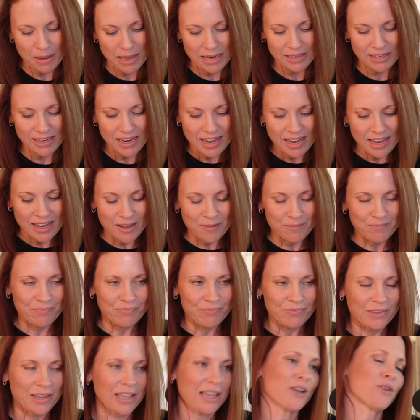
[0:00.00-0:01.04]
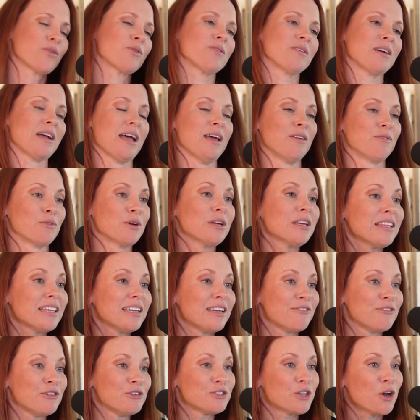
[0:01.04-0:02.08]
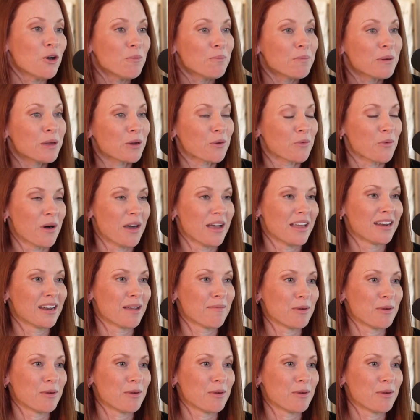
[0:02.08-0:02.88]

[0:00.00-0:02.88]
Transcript: And really, if you don't pick one,